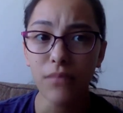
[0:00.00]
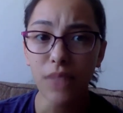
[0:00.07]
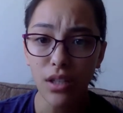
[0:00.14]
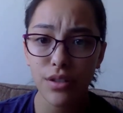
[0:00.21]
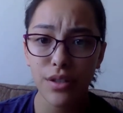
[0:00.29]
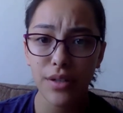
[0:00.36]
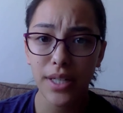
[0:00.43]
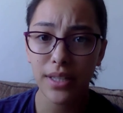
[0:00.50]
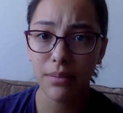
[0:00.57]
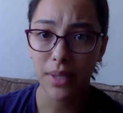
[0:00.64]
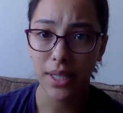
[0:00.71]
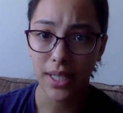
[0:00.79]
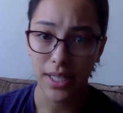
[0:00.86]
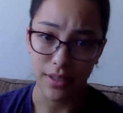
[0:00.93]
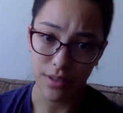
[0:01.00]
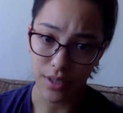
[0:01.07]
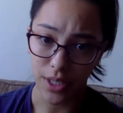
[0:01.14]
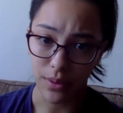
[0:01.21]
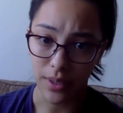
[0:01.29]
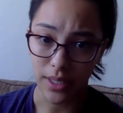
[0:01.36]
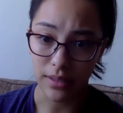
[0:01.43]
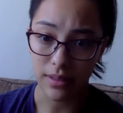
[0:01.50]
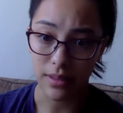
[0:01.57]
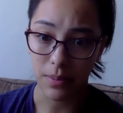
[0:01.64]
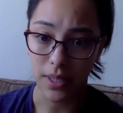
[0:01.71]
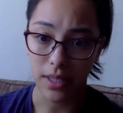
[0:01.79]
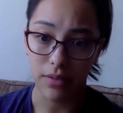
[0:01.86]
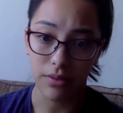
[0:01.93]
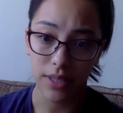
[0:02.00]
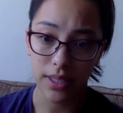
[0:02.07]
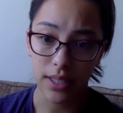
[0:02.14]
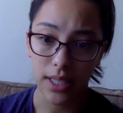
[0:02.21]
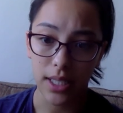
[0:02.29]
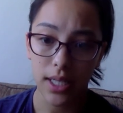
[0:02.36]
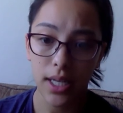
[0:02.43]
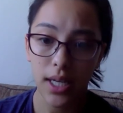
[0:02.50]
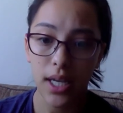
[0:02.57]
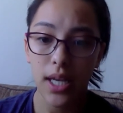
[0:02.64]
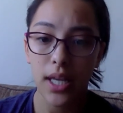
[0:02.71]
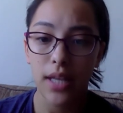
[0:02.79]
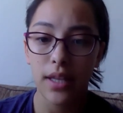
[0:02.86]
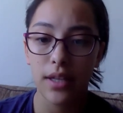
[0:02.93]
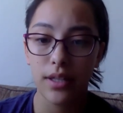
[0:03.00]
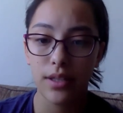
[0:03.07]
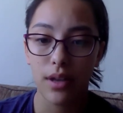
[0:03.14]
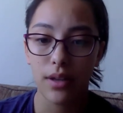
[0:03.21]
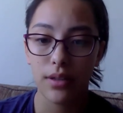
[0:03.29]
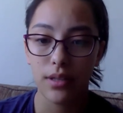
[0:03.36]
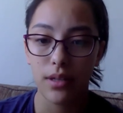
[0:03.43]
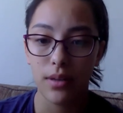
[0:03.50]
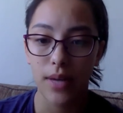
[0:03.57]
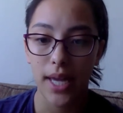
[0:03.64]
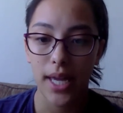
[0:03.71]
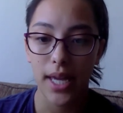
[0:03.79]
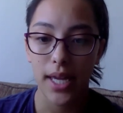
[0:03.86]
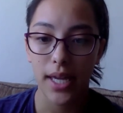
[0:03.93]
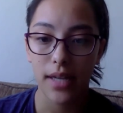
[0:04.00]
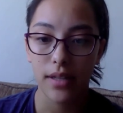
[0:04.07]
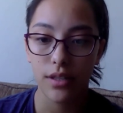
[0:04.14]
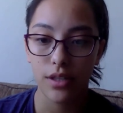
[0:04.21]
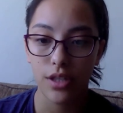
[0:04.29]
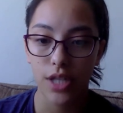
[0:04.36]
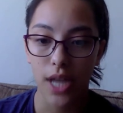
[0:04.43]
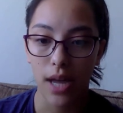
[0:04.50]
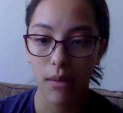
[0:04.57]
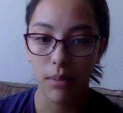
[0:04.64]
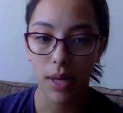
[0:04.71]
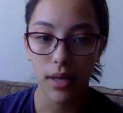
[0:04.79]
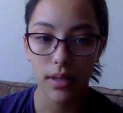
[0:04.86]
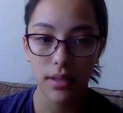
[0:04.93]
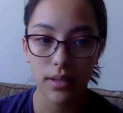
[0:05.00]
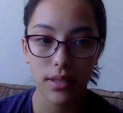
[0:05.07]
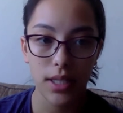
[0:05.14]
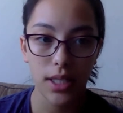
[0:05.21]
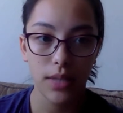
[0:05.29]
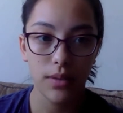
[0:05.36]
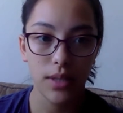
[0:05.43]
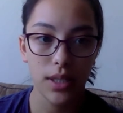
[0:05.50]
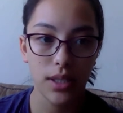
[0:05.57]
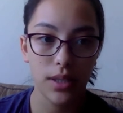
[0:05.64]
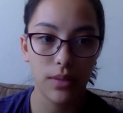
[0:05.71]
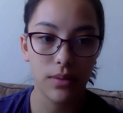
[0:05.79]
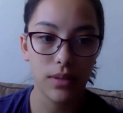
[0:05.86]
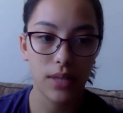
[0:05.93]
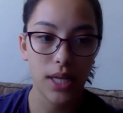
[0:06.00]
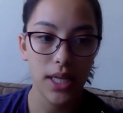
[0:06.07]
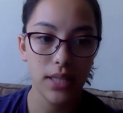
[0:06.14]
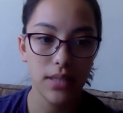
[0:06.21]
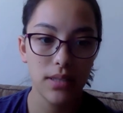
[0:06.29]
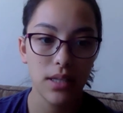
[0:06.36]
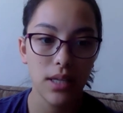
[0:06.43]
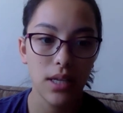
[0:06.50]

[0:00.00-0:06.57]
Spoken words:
during the meeting so you can speak freely. There's also a chat box that you can utilize.